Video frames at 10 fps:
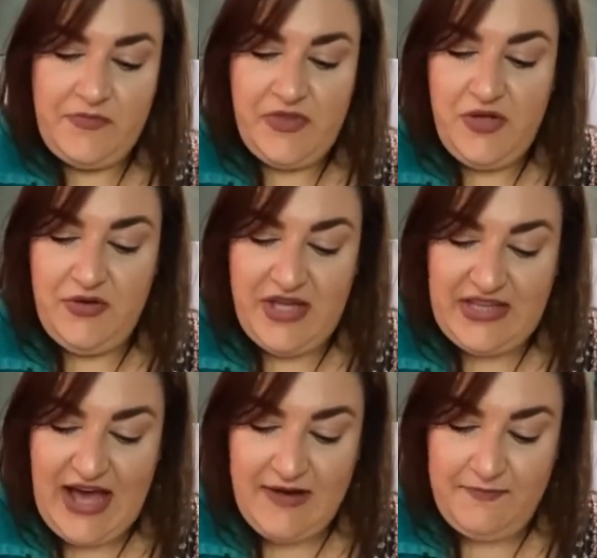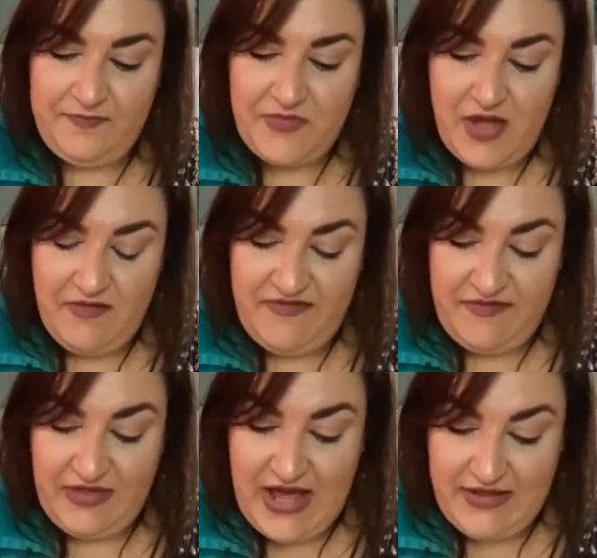you can get that
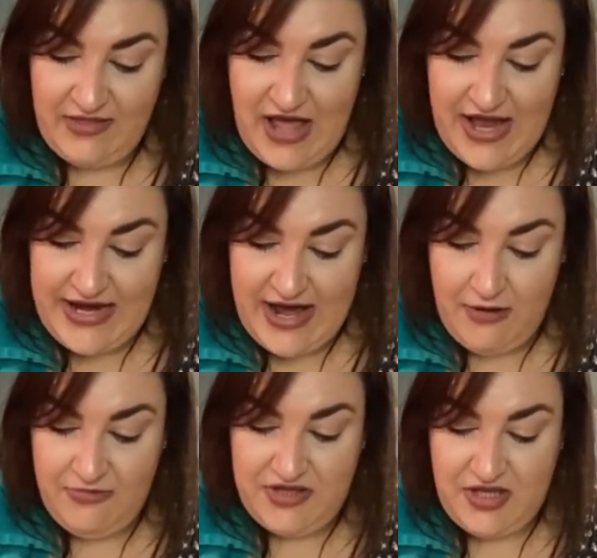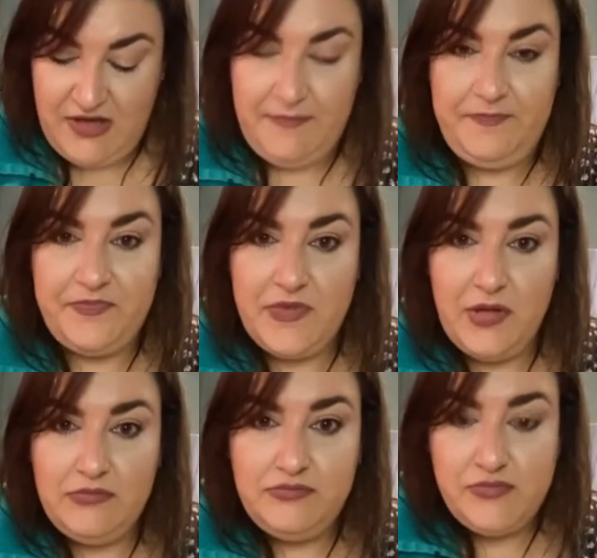line out with the
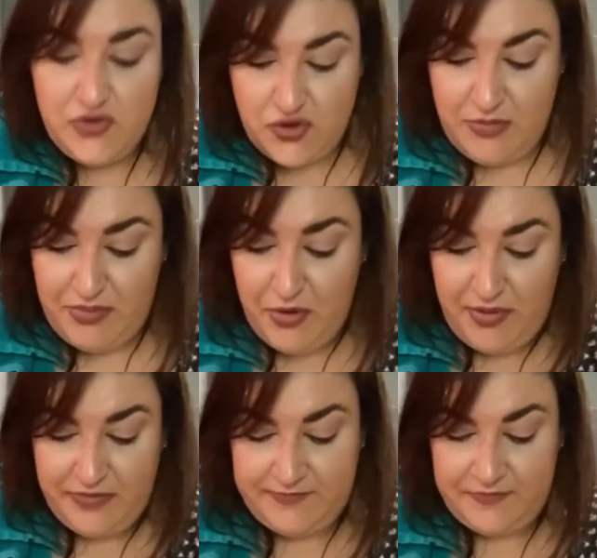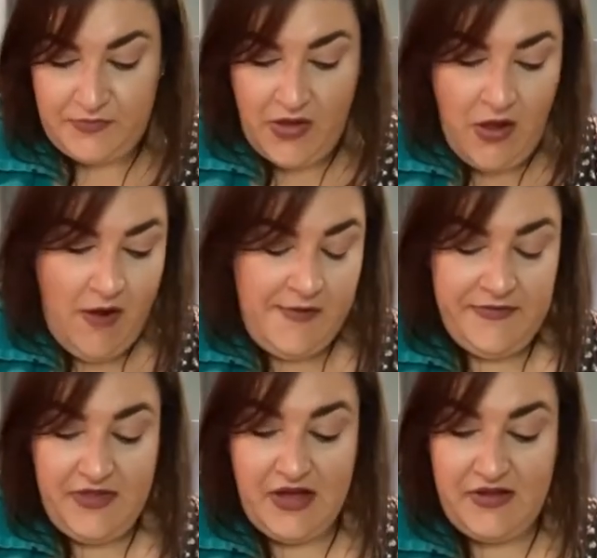shrimp poop.
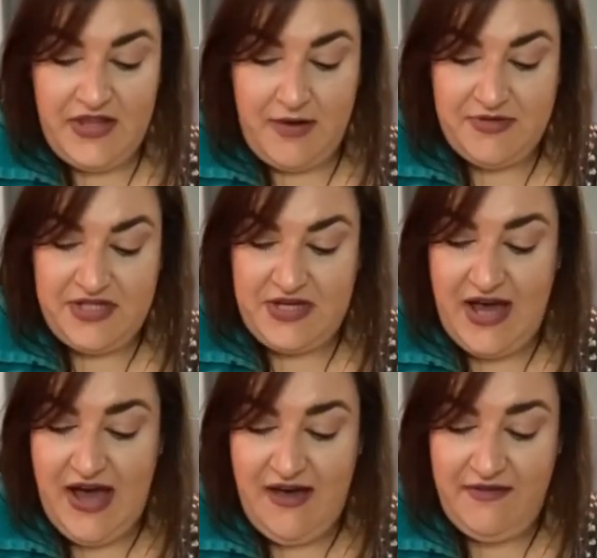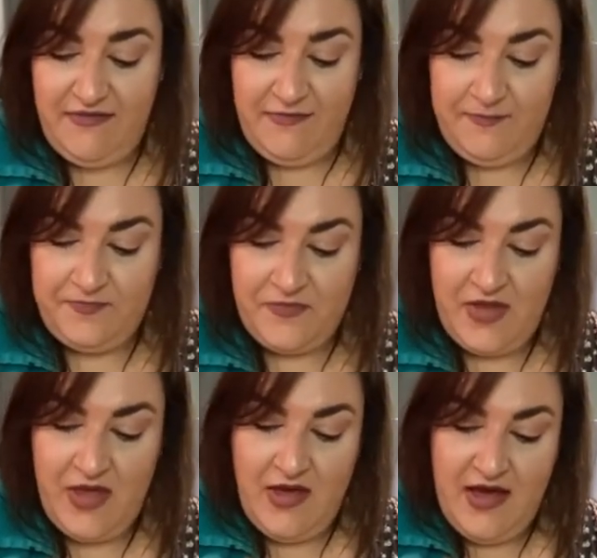Luckily that one didn't have.
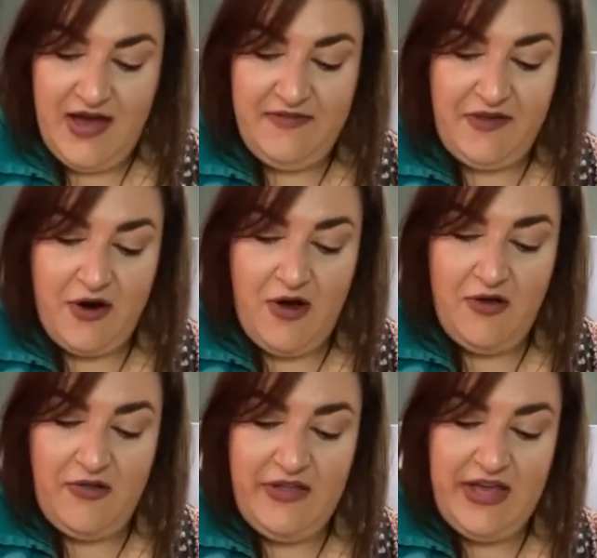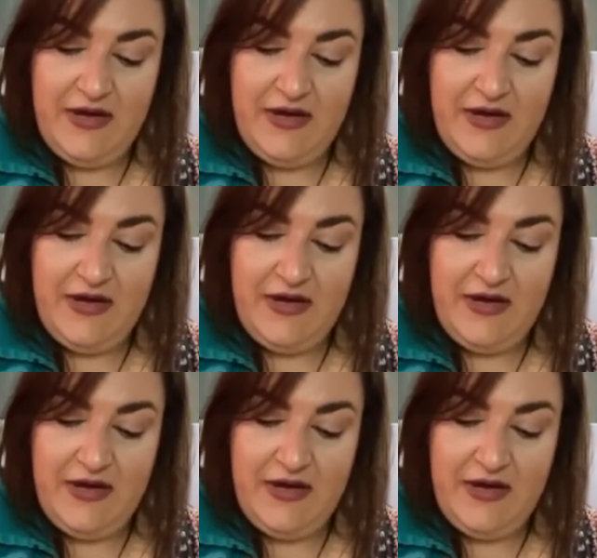If they're all clean, it